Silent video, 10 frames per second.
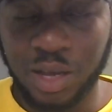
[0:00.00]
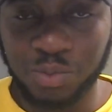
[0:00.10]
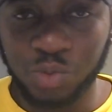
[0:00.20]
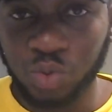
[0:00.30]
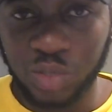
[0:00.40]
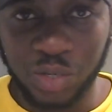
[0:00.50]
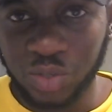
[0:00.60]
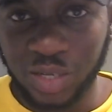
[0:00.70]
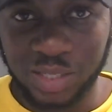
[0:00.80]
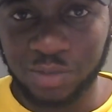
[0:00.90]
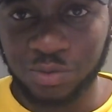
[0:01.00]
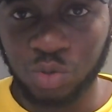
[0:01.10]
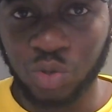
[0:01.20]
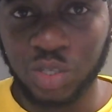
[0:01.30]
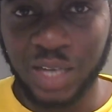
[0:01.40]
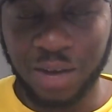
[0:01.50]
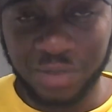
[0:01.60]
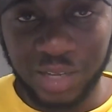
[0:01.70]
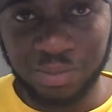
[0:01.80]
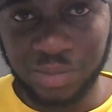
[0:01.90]
doing another CV. You already
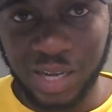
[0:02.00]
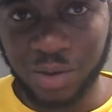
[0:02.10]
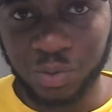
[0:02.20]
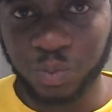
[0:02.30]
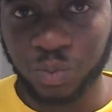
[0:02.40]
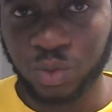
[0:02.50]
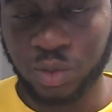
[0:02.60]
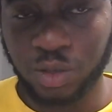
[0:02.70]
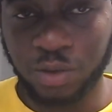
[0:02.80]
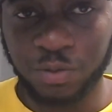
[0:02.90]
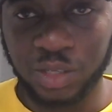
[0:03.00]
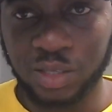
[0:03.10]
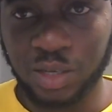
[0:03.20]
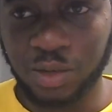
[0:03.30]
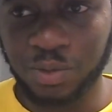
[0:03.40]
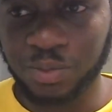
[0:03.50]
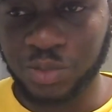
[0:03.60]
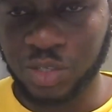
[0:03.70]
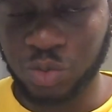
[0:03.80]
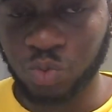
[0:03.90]
have them down. If it's
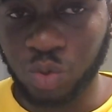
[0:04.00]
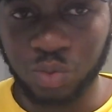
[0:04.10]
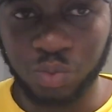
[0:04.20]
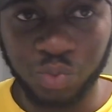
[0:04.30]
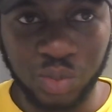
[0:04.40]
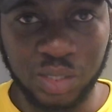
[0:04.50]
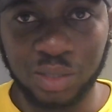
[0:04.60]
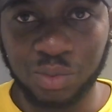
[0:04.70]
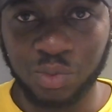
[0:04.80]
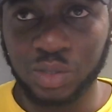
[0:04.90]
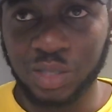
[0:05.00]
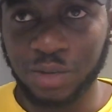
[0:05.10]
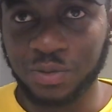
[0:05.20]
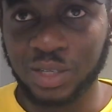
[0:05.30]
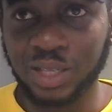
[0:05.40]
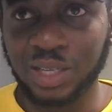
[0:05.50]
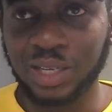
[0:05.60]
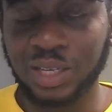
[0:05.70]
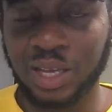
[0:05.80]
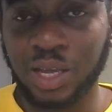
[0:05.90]
this one, put it, because
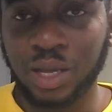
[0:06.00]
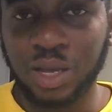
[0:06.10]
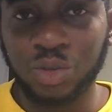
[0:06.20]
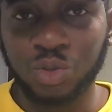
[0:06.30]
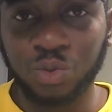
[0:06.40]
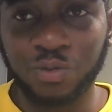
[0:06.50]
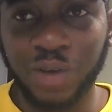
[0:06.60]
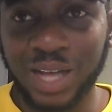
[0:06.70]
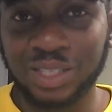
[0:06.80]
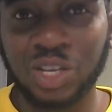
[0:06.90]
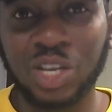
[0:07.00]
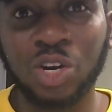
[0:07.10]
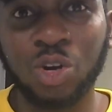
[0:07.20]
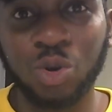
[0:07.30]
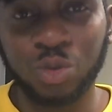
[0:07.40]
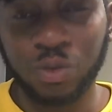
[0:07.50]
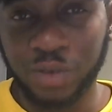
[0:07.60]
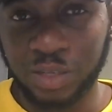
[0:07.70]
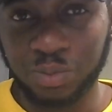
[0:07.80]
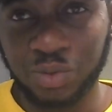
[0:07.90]
definitely you've had a lot of
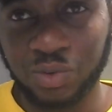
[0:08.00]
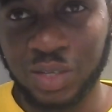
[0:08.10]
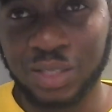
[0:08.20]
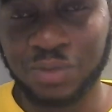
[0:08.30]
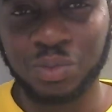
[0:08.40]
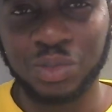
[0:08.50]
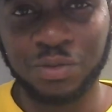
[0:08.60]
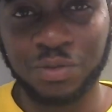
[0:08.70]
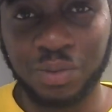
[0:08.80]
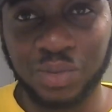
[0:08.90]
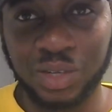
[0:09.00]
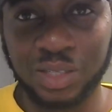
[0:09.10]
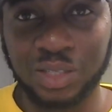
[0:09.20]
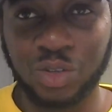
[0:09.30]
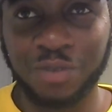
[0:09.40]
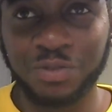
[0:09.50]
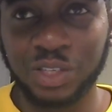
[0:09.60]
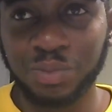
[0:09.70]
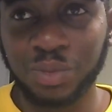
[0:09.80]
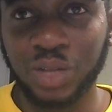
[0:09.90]
experience from different places. So I've
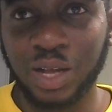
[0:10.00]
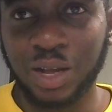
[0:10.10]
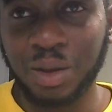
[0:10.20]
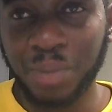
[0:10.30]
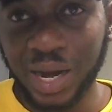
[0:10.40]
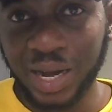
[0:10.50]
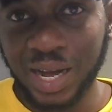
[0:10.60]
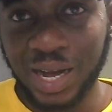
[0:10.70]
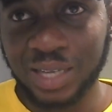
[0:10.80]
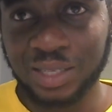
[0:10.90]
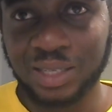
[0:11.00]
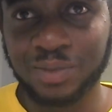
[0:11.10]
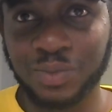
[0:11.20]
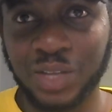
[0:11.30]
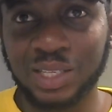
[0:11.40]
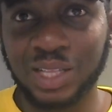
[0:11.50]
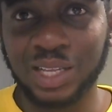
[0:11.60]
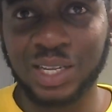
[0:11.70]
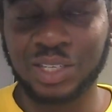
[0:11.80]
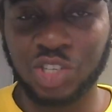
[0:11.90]
seen people that are bankers that
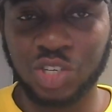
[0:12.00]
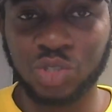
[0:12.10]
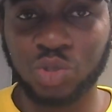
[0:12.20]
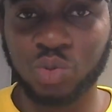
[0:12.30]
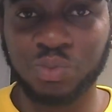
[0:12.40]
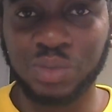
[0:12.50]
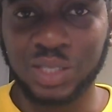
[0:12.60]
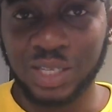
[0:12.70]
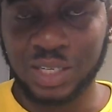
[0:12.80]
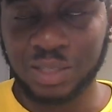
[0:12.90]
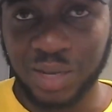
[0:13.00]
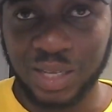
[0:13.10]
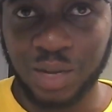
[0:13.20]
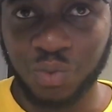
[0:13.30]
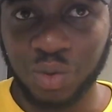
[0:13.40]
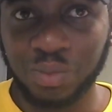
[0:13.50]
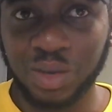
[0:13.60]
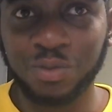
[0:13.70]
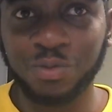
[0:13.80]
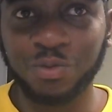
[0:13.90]
later changed to businessmen and
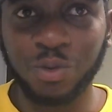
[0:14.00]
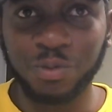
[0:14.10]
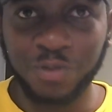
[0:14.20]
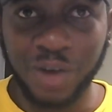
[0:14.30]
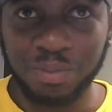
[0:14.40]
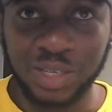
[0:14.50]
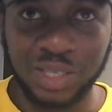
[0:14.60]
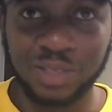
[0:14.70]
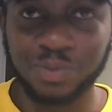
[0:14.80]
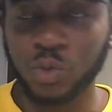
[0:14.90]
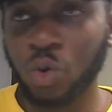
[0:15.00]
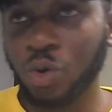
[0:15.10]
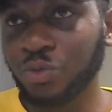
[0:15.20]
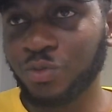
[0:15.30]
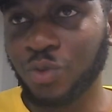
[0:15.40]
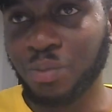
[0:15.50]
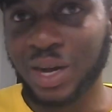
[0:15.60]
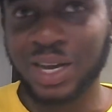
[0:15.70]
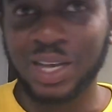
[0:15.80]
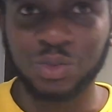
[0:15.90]
women, from farming or from
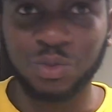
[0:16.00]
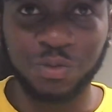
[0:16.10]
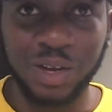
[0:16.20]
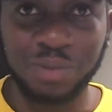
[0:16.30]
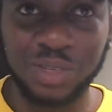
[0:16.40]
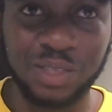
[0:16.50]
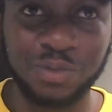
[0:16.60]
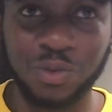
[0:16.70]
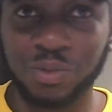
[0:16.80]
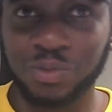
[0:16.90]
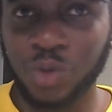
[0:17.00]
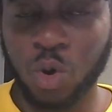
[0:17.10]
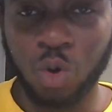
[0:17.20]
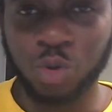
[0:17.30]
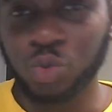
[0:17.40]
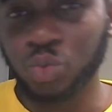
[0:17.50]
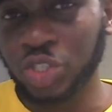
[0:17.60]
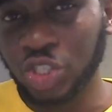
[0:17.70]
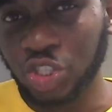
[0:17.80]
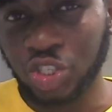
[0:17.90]
bankers to farming, from or to
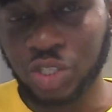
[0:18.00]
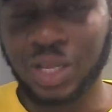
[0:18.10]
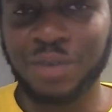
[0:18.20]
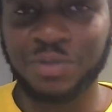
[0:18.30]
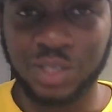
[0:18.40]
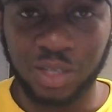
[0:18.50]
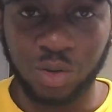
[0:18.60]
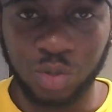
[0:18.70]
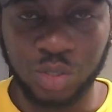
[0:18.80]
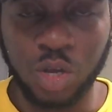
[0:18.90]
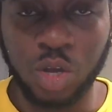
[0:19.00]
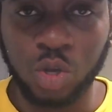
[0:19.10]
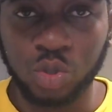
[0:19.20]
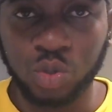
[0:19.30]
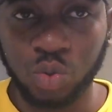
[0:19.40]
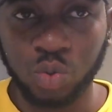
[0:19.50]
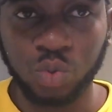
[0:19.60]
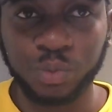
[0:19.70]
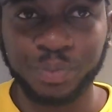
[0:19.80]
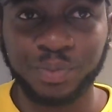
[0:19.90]
teaching. I've seen a lot.
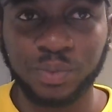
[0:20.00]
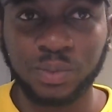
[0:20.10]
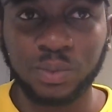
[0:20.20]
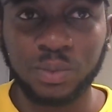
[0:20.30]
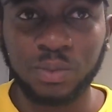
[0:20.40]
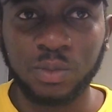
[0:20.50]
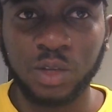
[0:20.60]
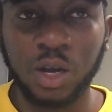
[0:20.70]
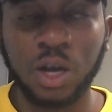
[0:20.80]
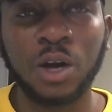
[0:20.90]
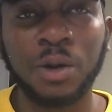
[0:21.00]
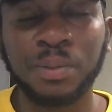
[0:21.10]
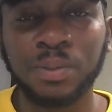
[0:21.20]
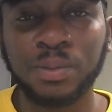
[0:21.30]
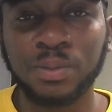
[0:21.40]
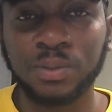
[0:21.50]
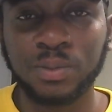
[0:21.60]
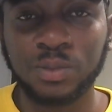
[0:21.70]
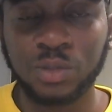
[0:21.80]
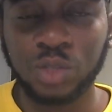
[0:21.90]
So
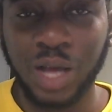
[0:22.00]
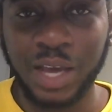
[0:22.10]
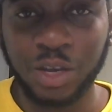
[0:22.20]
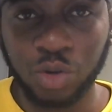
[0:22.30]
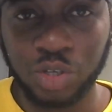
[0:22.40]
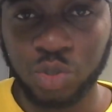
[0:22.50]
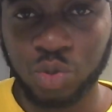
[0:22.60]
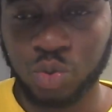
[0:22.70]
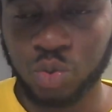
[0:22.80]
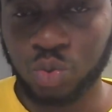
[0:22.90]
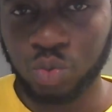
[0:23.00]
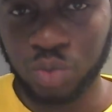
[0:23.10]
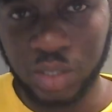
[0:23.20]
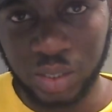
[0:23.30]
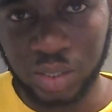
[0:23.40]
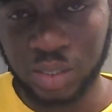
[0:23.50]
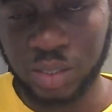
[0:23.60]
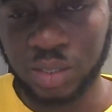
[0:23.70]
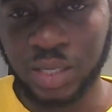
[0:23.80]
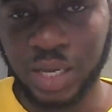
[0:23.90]
I encourage you to do
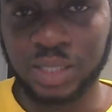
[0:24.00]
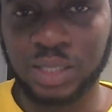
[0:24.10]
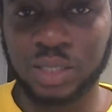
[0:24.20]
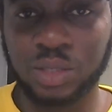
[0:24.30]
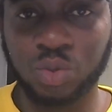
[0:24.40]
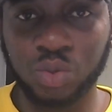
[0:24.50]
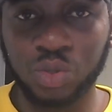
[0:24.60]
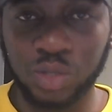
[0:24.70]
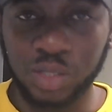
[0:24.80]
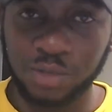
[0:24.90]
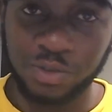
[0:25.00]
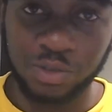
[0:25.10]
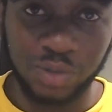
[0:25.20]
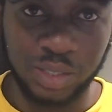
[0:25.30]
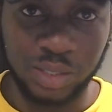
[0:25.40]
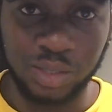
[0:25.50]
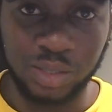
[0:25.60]
this. Get those your CV ready.